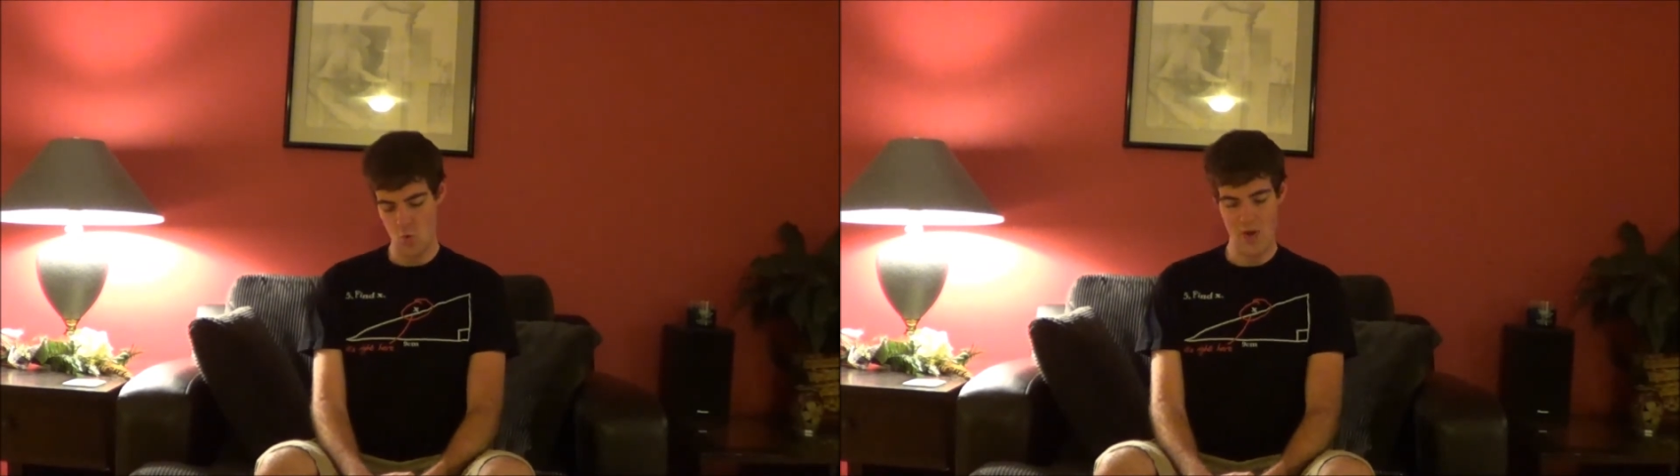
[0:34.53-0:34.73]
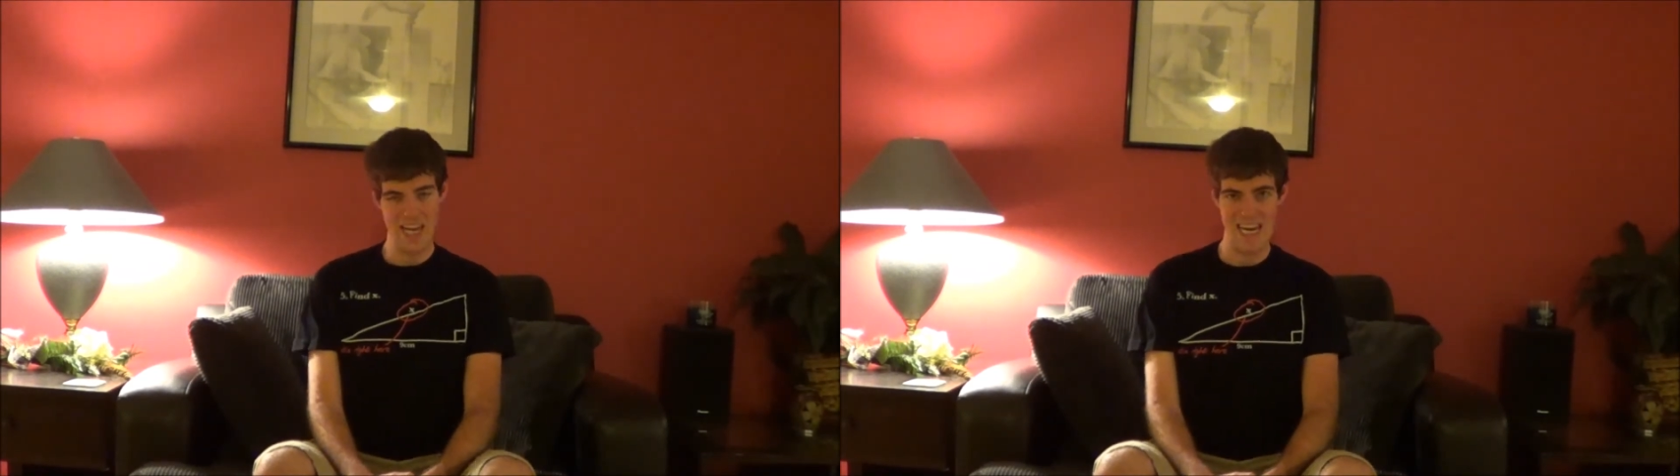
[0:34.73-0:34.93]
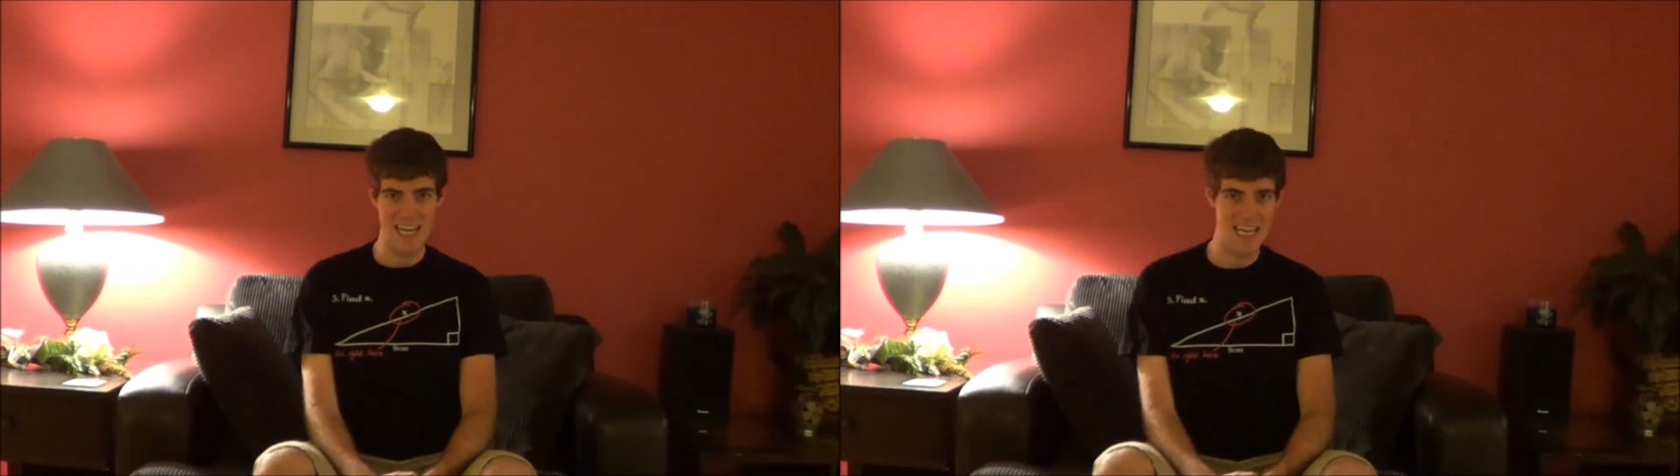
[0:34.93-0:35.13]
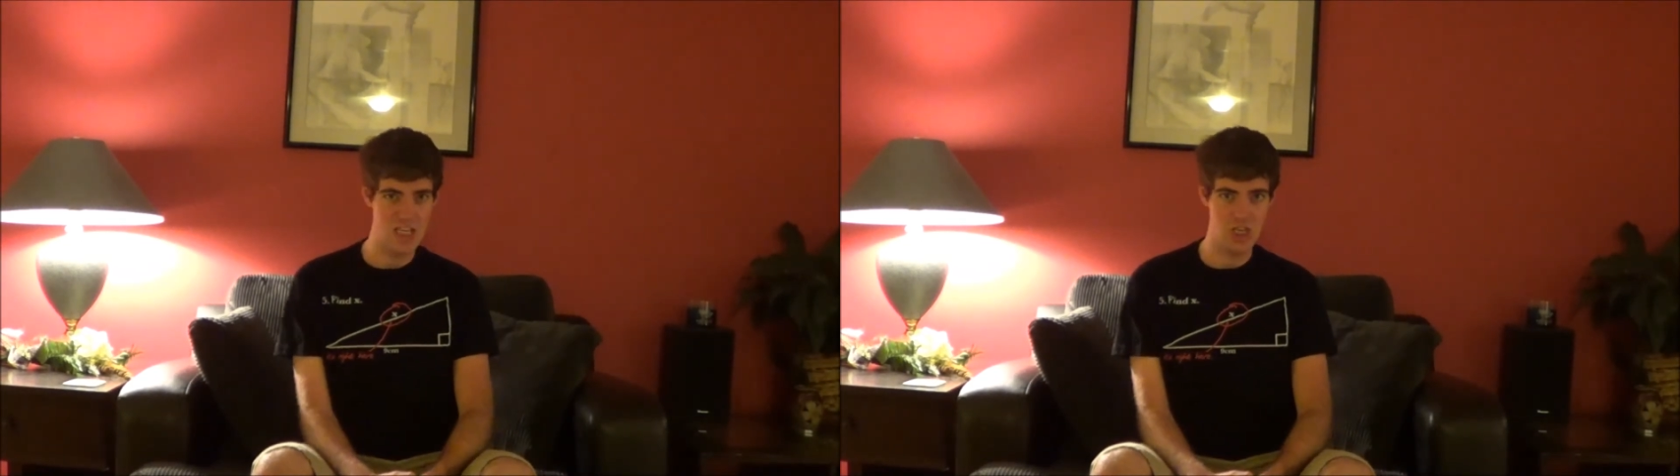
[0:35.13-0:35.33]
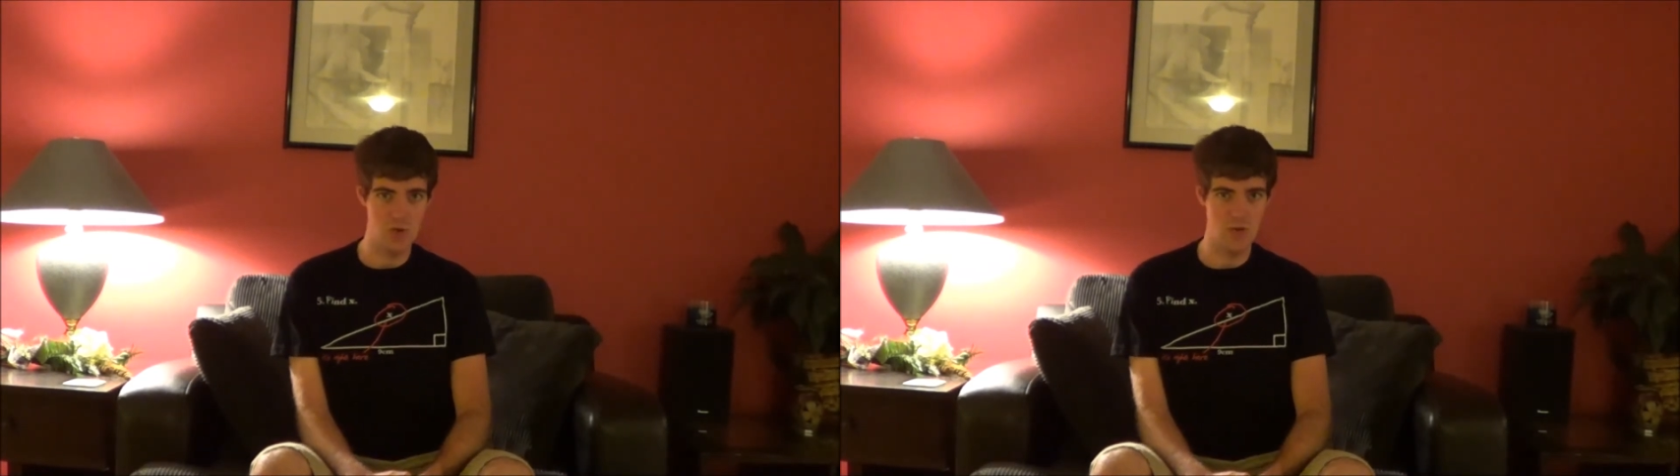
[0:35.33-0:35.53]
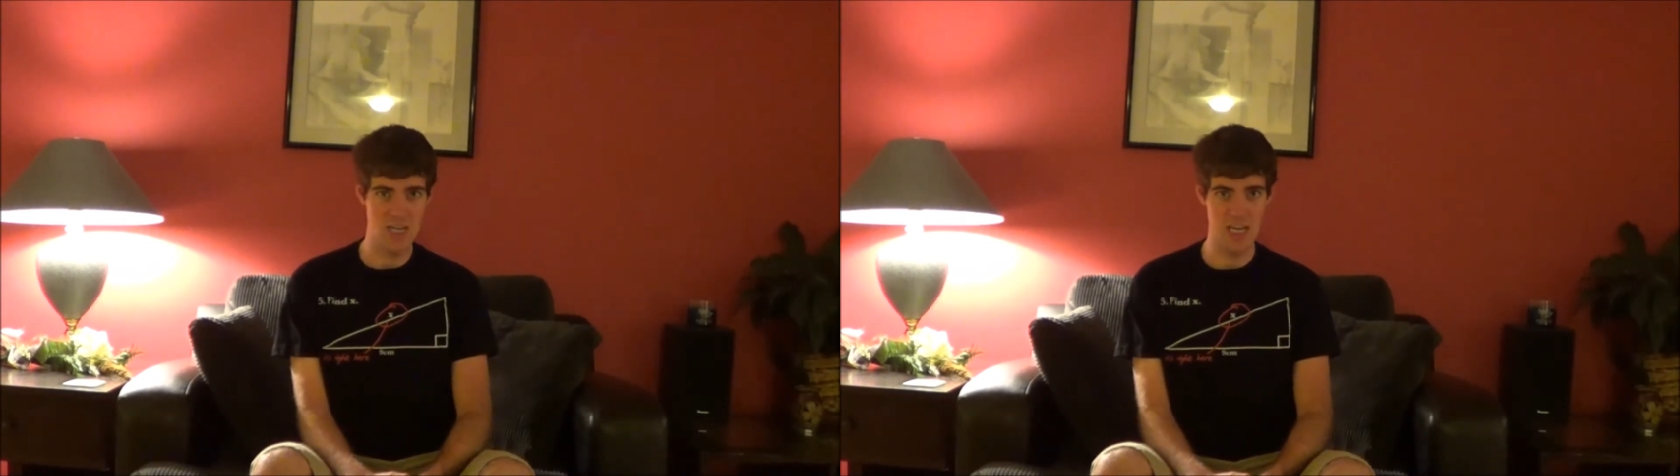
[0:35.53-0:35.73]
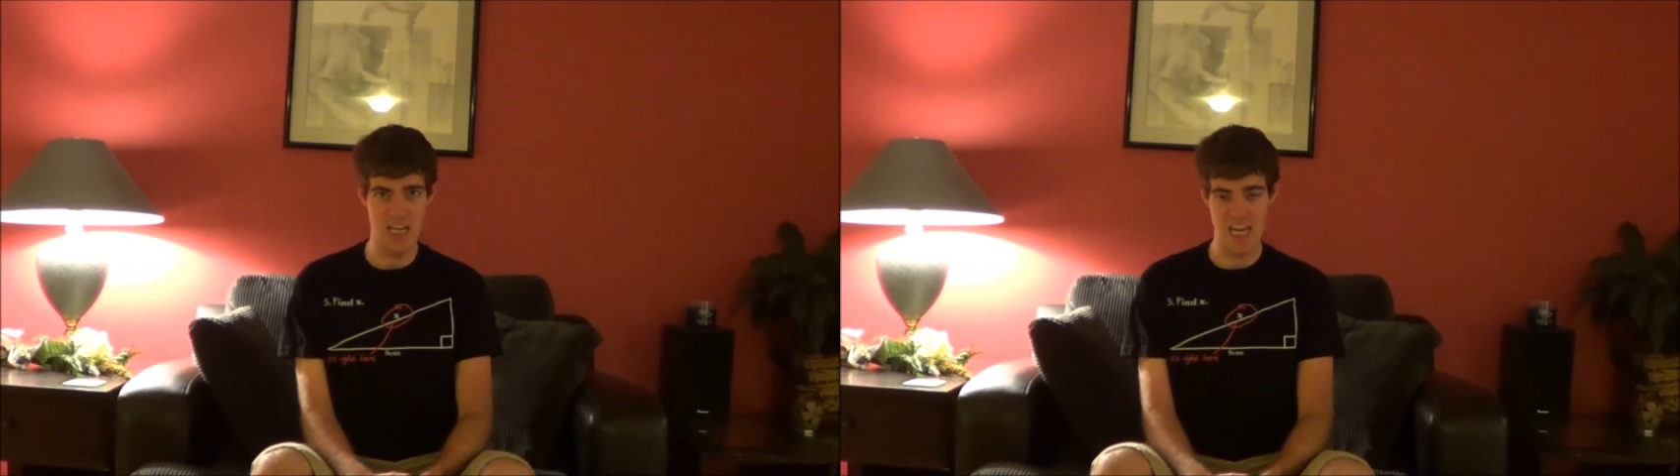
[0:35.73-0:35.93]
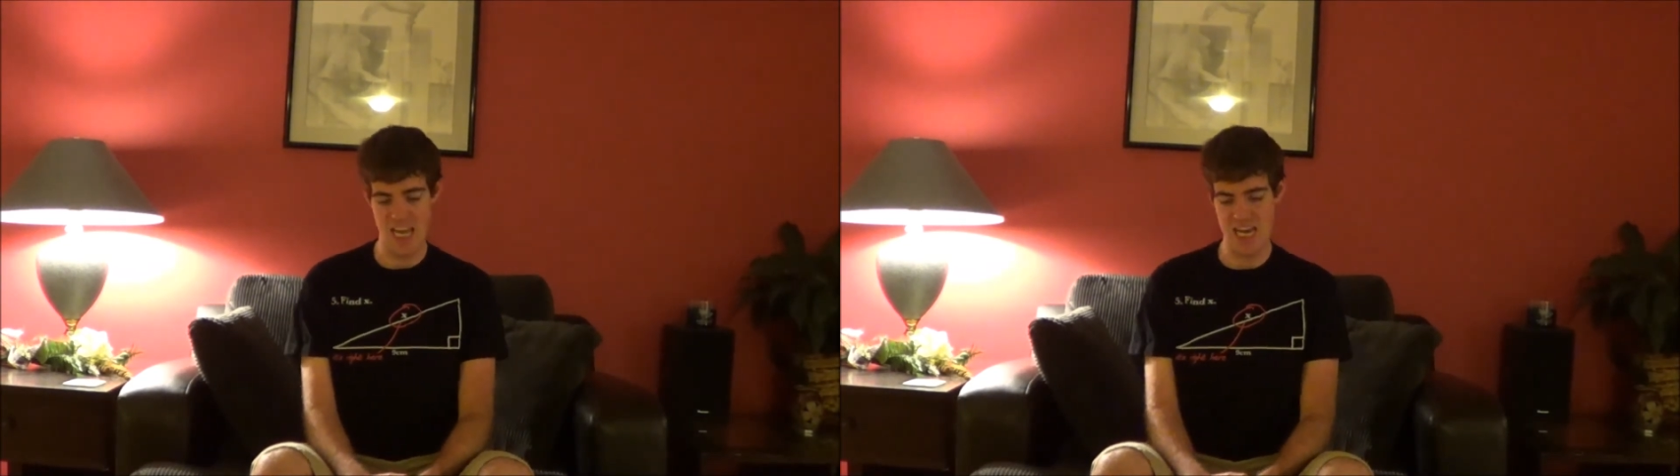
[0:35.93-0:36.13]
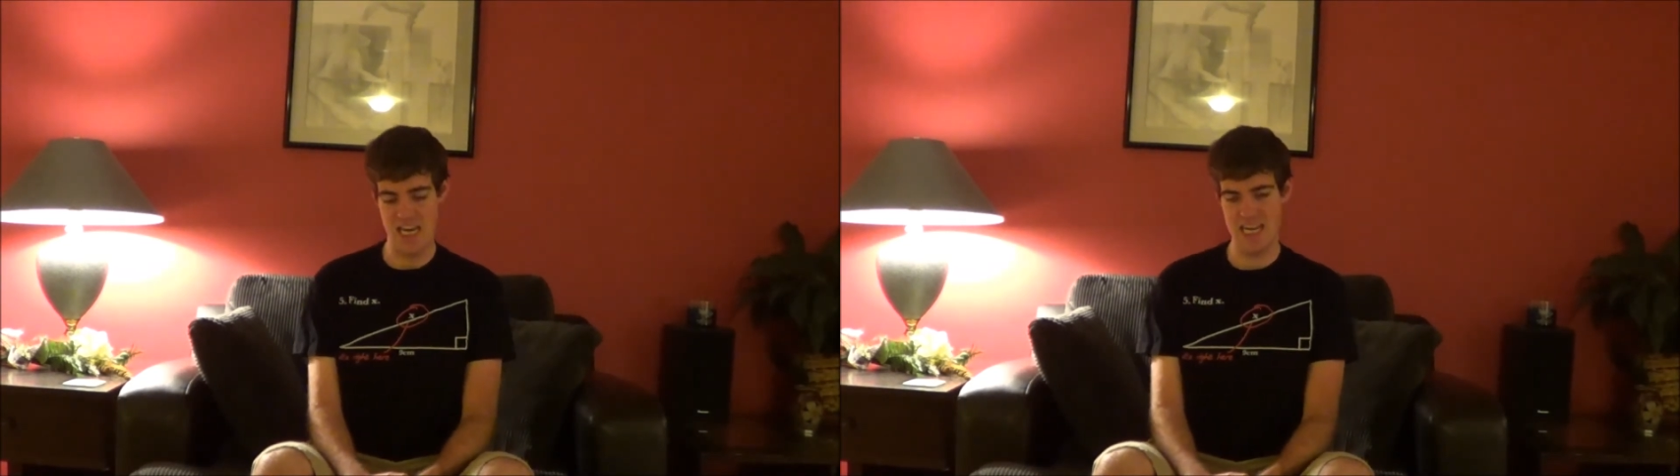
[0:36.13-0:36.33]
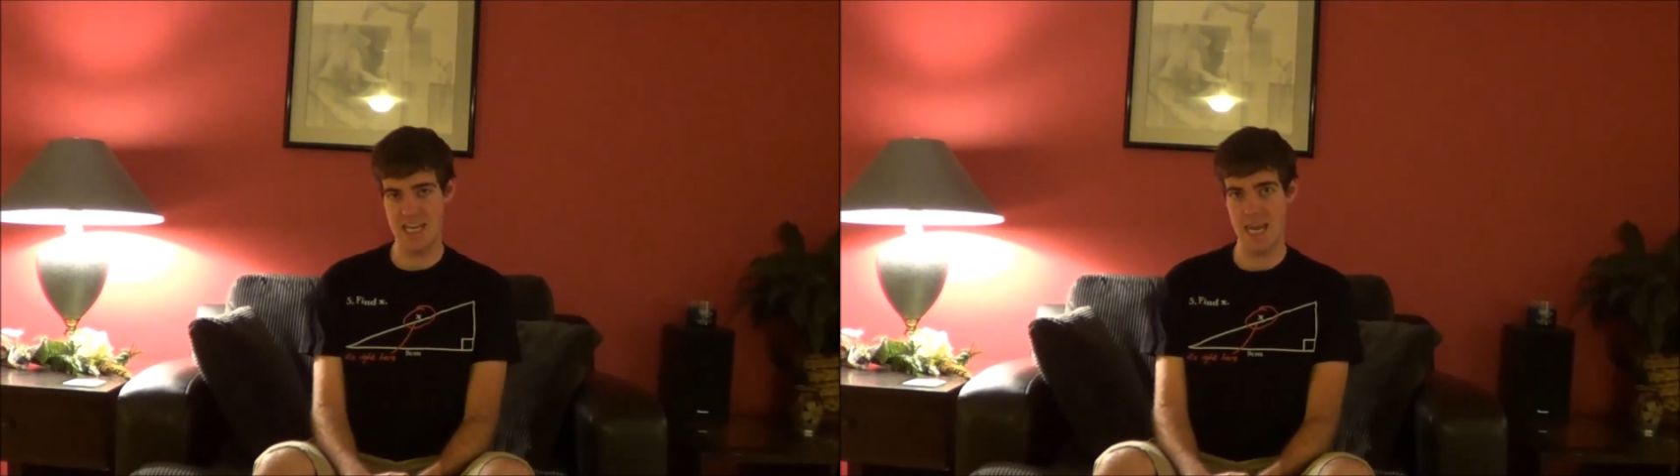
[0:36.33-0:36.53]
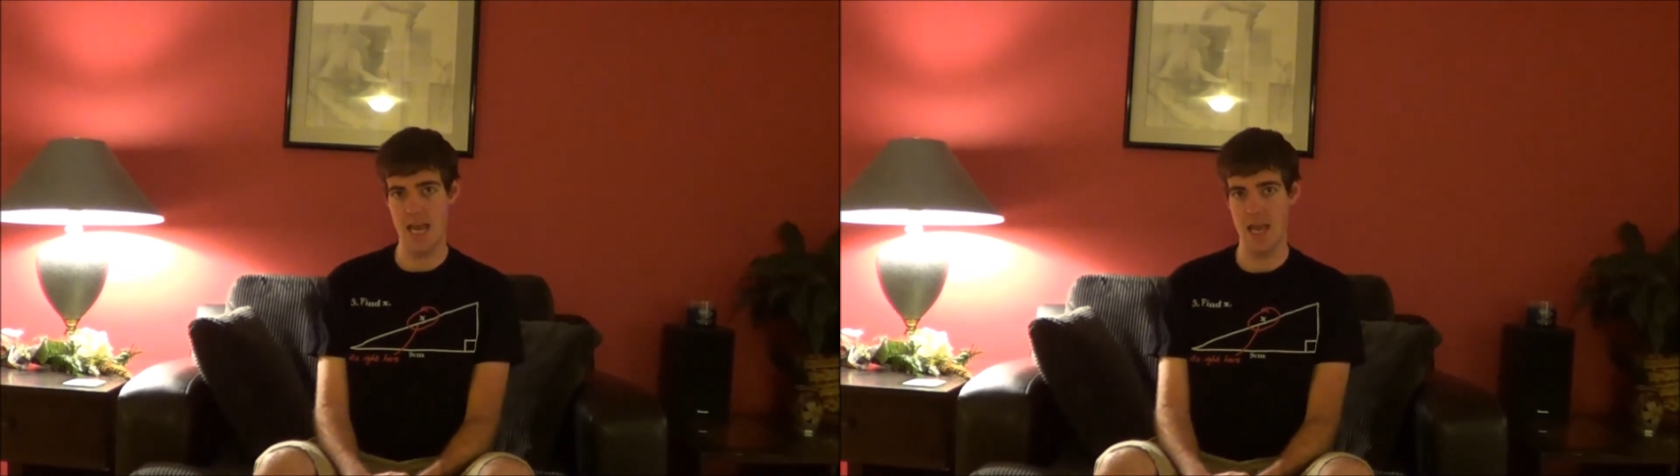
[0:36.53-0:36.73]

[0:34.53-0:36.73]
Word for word: what can I get you to eat?